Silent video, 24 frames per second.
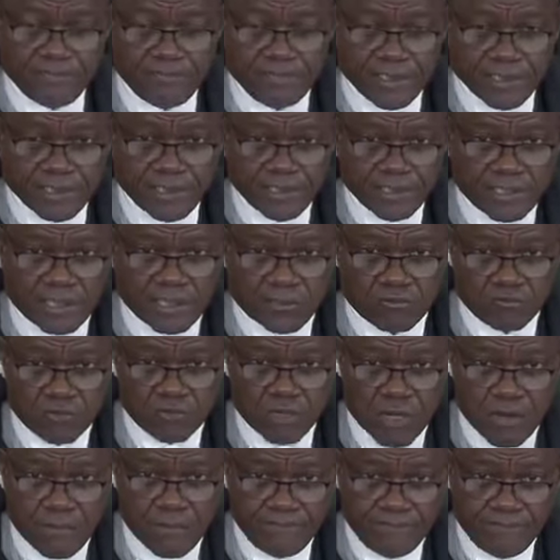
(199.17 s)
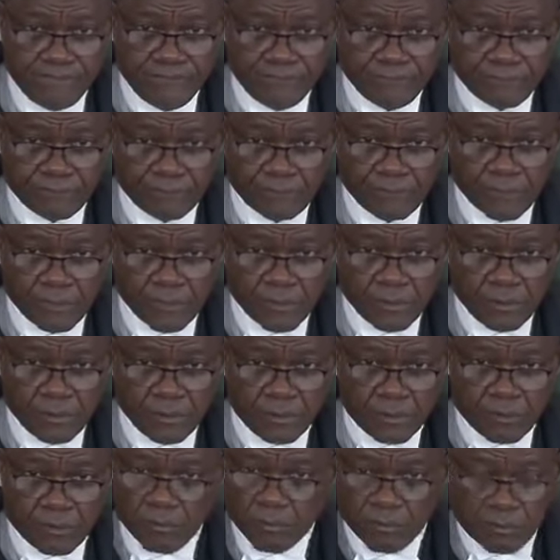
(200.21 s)
being a lacuna,
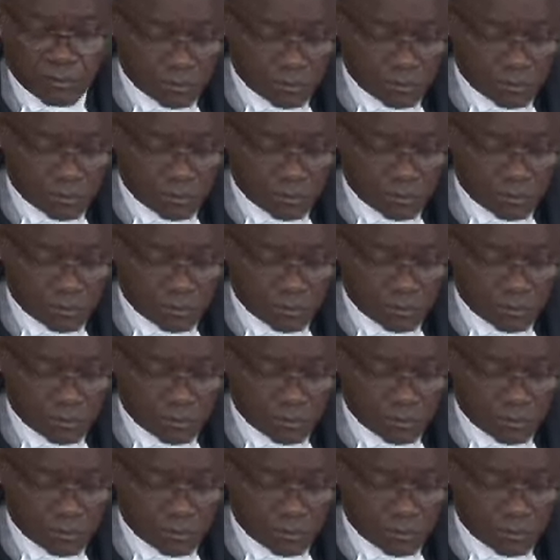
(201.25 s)
or